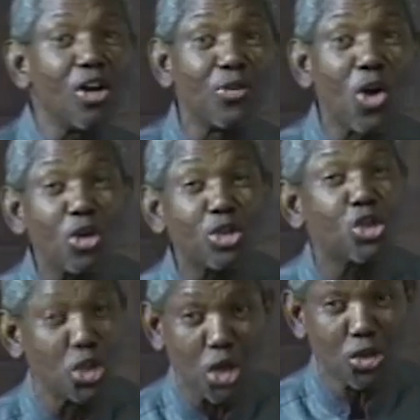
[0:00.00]
God to
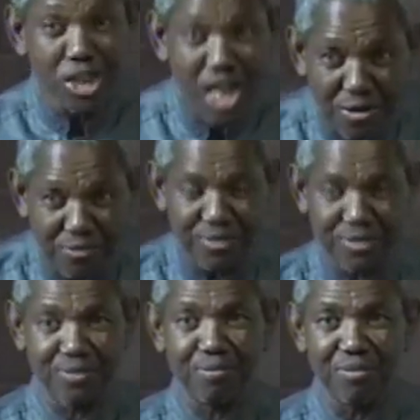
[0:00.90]
yourself.
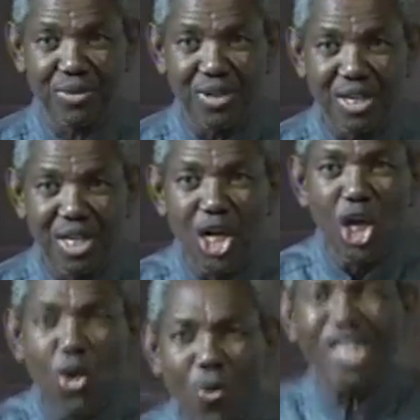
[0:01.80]

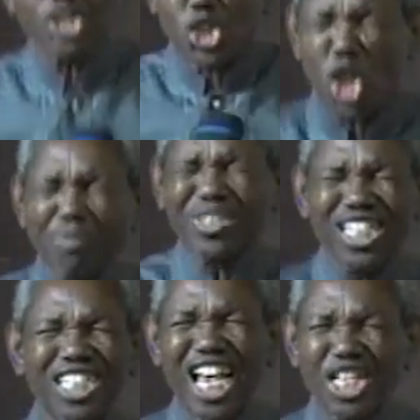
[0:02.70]
When something
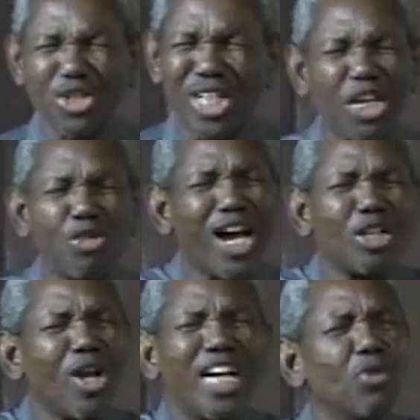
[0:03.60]
tells you that you
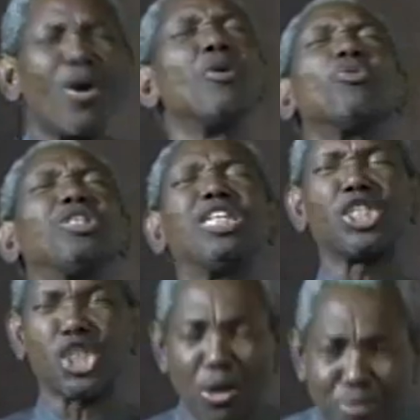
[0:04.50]
are the one who did
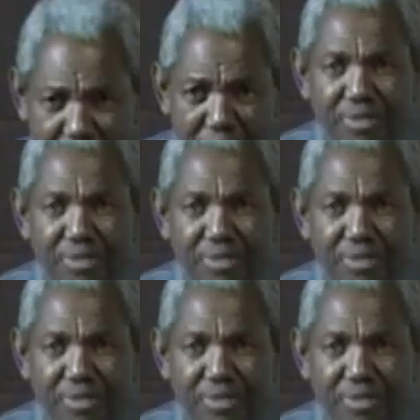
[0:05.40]
something.